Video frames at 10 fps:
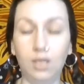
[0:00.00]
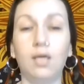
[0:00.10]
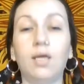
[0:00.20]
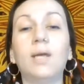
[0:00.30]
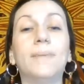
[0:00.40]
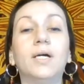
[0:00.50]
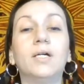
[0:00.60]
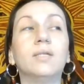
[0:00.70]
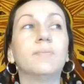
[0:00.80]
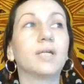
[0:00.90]
in a
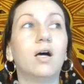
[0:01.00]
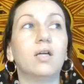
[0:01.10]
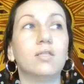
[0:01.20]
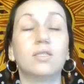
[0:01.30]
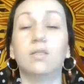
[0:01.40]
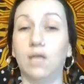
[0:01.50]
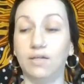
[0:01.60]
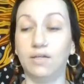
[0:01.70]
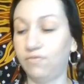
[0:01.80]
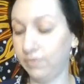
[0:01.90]
bun because
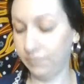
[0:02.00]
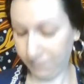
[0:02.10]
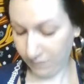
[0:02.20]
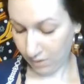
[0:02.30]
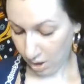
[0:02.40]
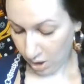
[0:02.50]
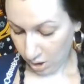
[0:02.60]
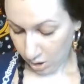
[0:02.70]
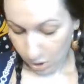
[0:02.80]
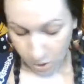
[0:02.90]
life.
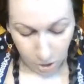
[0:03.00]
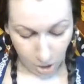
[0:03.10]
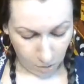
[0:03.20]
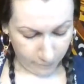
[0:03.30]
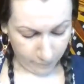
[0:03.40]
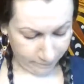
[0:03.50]
So,